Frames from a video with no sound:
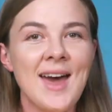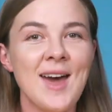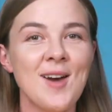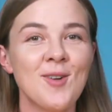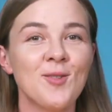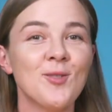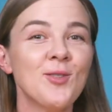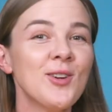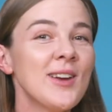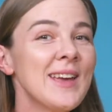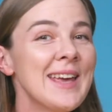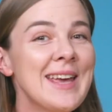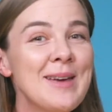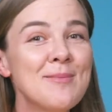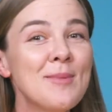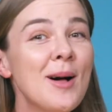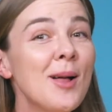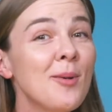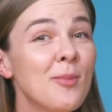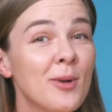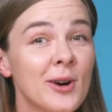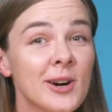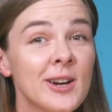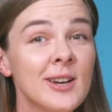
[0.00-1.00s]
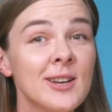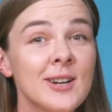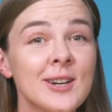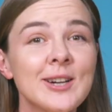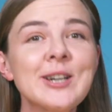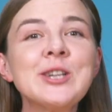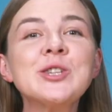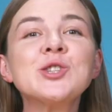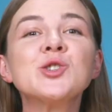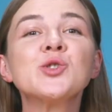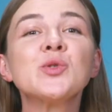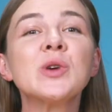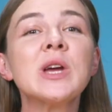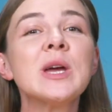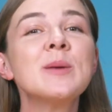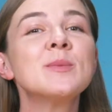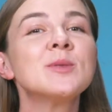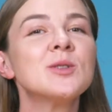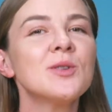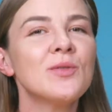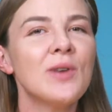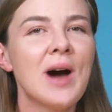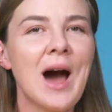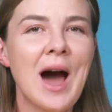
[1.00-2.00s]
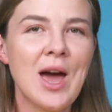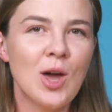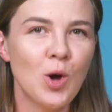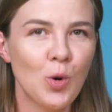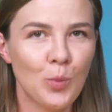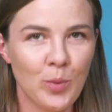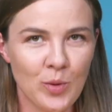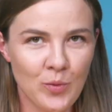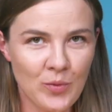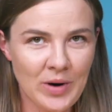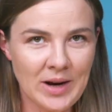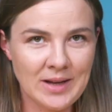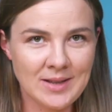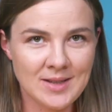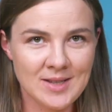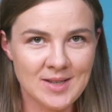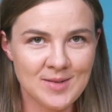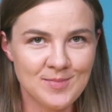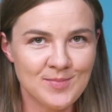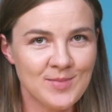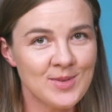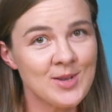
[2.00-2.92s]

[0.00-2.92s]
Every email marketer dreams of high open rates.